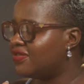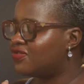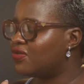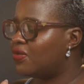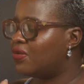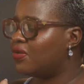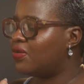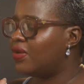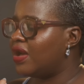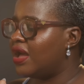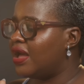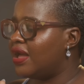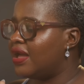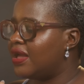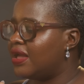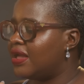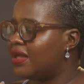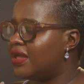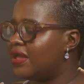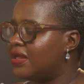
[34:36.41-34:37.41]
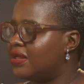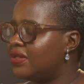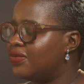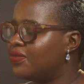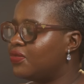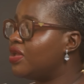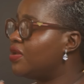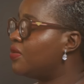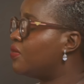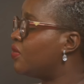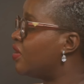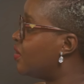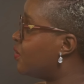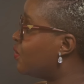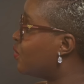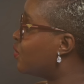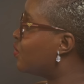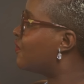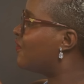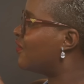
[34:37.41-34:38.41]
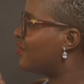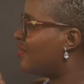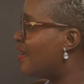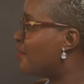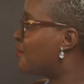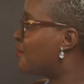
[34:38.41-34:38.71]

so uh, we we for that